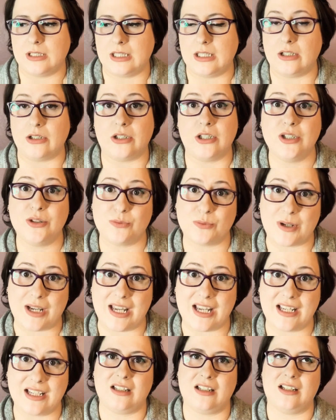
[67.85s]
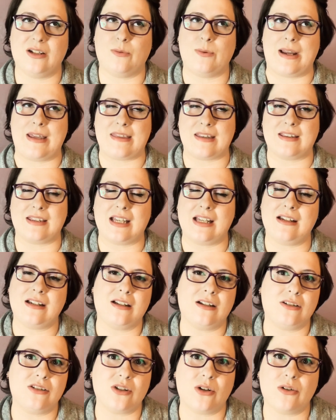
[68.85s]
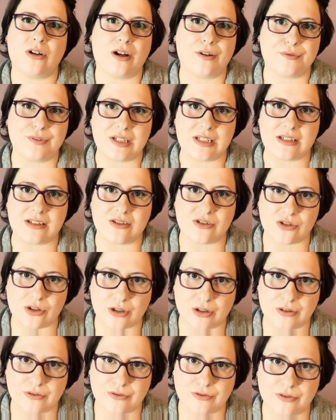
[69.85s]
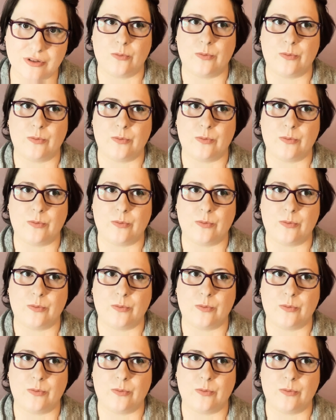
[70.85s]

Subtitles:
in a good way, in a way that they don't often deserve,